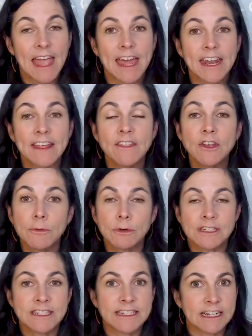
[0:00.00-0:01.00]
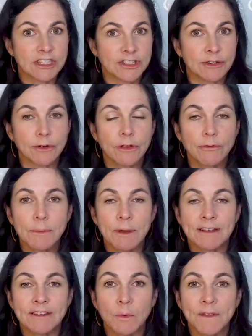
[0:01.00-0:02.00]
And in the newborn stage, 0 to 3
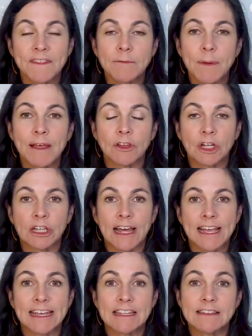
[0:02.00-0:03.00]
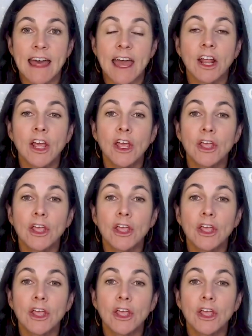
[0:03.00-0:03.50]
months, what this might look like is that,